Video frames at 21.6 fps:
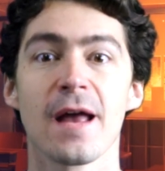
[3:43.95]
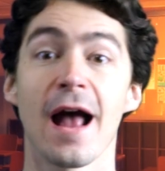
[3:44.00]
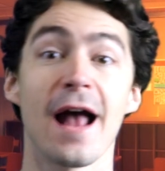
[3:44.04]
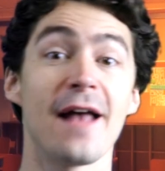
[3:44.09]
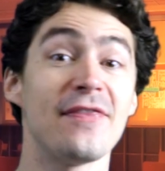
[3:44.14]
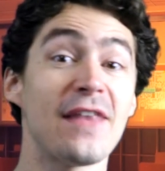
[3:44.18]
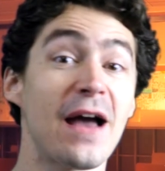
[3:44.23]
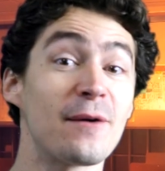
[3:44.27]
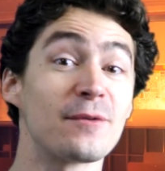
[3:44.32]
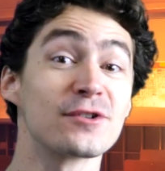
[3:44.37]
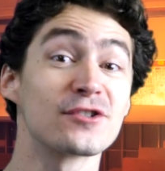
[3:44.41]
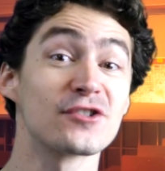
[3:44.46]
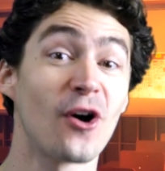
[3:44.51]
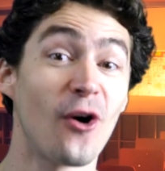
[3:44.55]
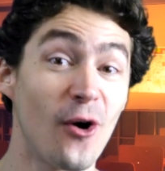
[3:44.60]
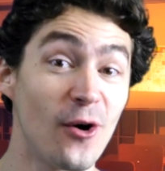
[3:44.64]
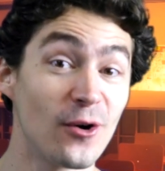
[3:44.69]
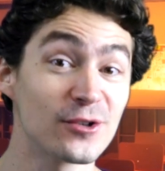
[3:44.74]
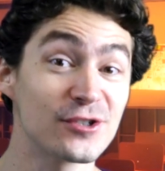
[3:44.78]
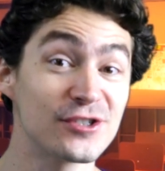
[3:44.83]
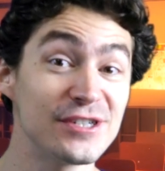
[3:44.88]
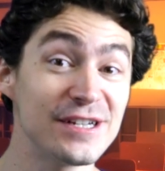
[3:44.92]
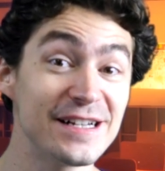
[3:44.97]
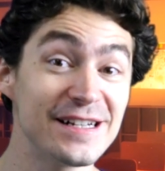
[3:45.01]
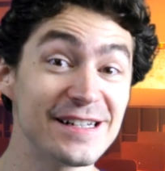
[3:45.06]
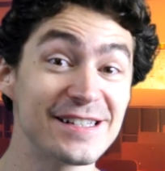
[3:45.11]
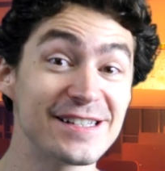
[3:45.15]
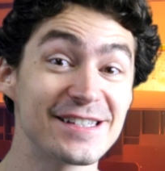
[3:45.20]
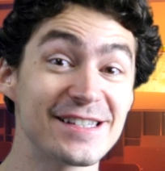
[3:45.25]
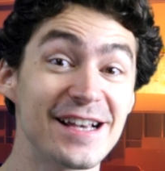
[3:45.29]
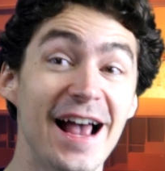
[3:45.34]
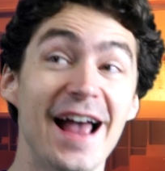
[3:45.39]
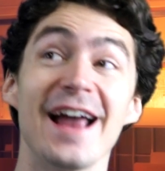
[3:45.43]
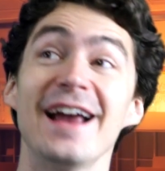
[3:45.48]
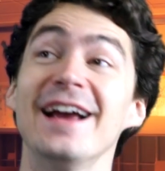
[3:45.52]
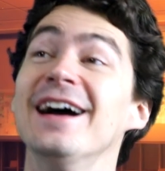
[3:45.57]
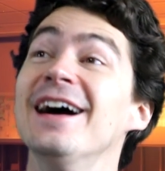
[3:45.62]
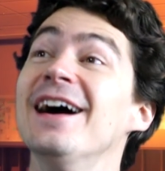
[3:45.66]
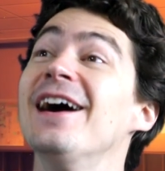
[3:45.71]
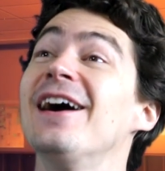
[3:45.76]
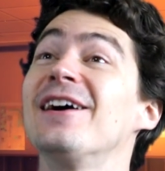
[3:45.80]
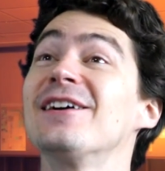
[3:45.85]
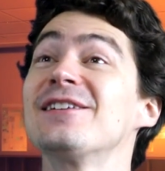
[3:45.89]
And that was all she could
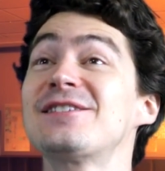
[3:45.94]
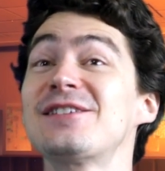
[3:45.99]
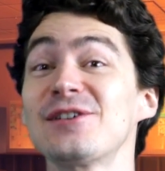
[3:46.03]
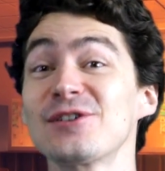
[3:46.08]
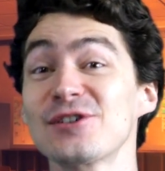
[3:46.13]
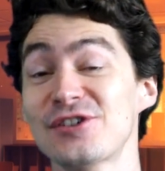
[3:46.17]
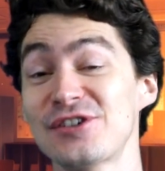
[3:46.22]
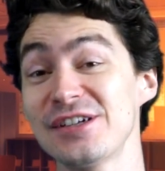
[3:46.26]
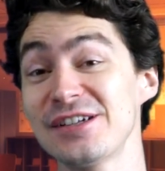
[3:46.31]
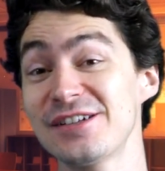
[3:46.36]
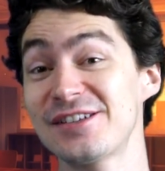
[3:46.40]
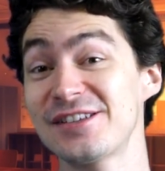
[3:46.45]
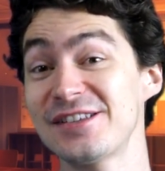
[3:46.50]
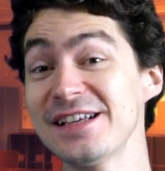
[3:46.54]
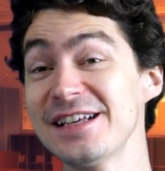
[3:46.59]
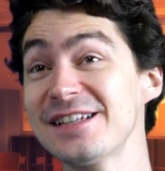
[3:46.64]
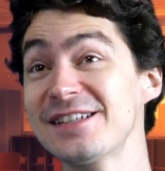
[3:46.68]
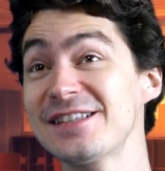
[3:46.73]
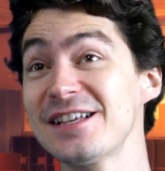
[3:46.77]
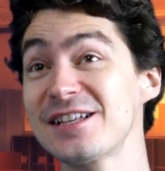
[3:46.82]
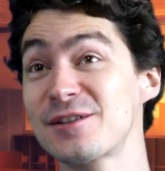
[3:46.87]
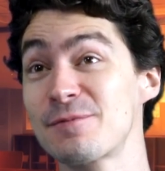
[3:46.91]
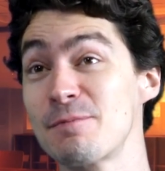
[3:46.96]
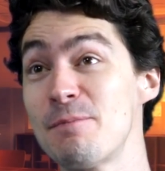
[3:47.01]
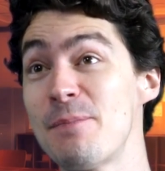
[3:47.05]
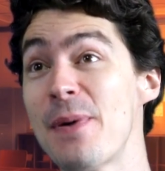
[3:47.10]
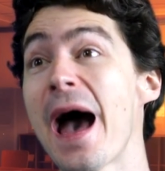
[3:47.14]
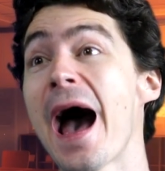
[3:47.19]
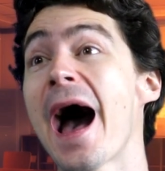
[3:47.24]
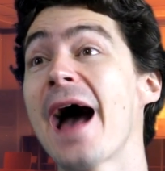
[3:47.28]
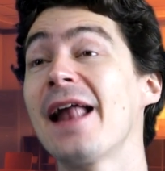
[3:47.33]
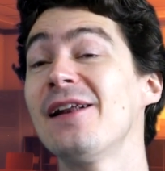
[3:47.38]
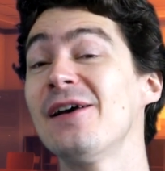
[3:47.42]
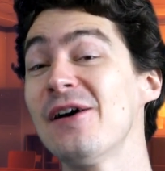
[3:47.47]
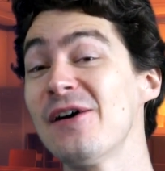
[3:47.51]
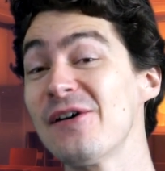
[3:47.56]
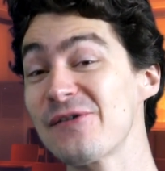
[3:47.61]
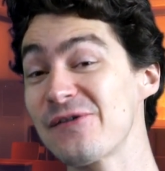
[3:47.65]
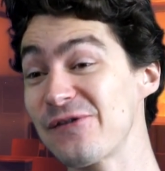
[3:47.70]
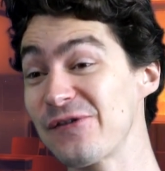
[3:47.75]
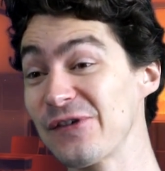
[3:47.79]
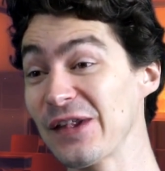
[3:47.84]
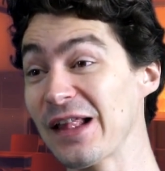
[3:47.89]
say until she sees this bat
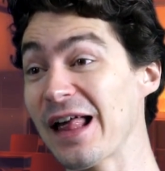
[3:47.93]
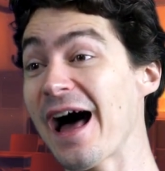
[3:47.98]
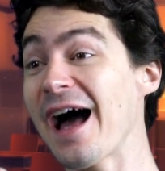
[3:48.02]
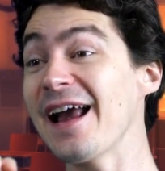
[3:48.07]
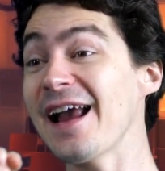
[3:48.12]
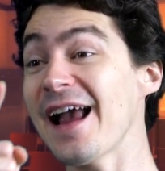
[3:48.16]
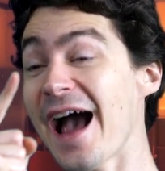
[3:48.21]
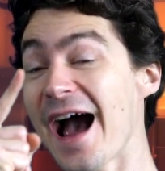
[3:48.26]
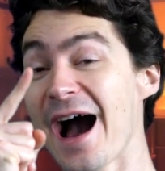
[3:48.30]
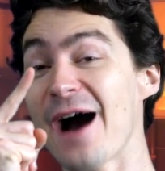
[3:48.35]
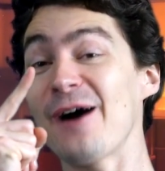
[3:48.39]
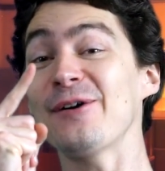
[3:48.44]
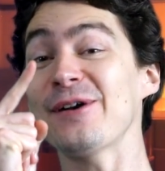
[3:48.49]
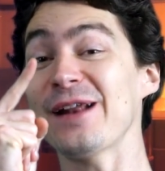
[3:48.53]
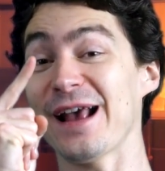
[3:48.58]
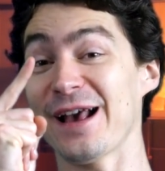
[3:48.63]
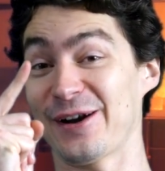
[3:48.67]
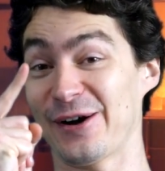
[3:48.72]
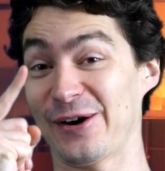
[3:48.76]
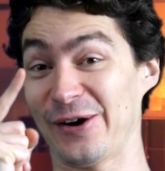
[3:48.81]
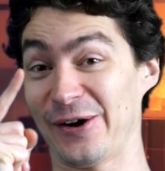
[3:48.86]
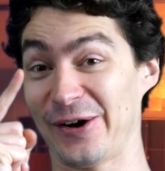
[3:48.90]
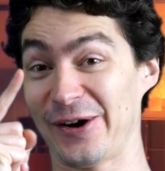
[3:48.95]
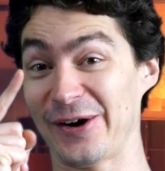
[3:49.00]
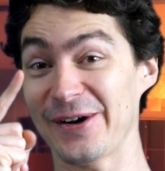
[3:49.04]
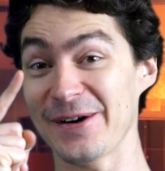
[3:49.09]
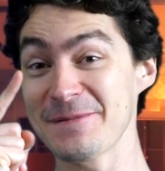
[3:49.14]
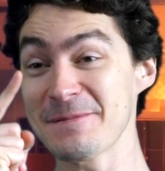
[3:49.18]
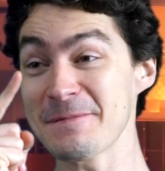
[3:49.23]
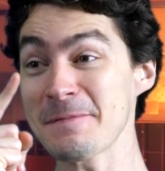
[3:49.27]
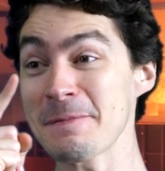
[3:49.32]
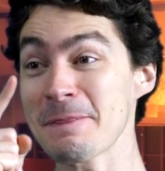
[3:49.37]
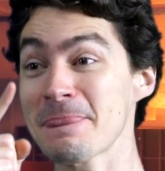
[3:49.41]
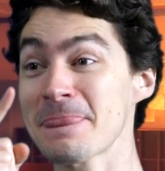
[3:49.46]
fly out at her.